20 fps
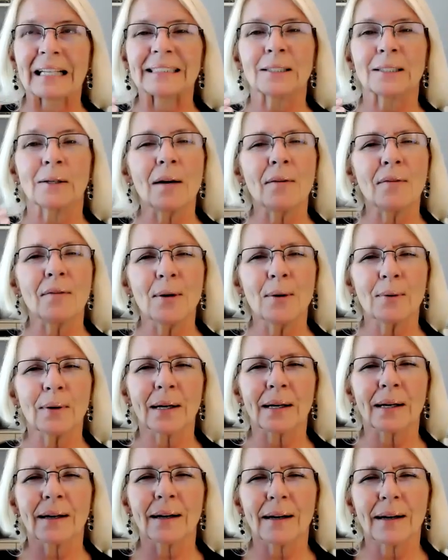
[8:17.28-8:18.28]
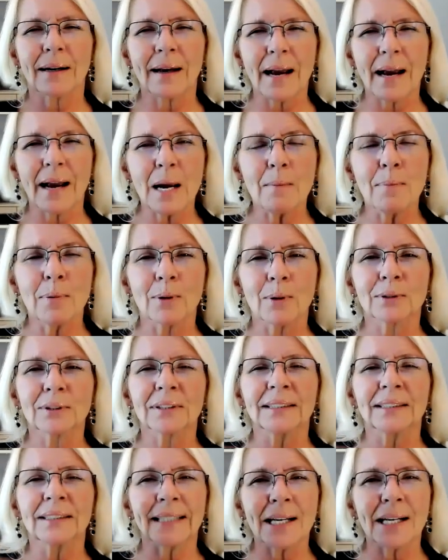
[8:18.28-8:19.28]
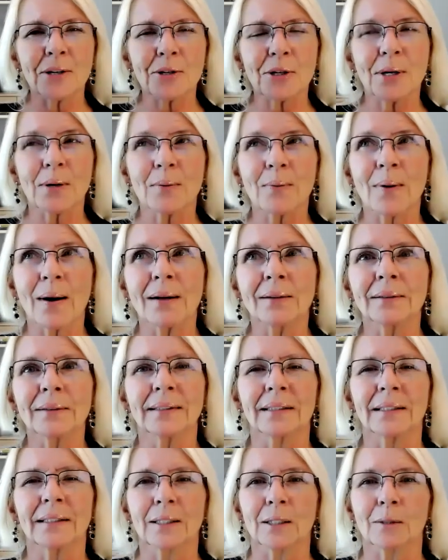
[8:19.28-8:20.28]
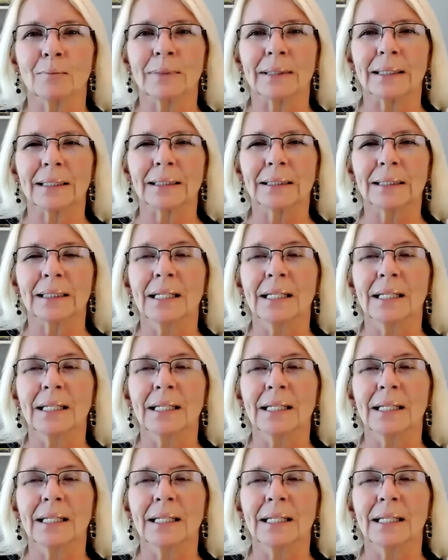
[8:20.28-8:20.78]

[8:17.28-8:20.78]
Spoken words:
So if you are able to change it around a little bit,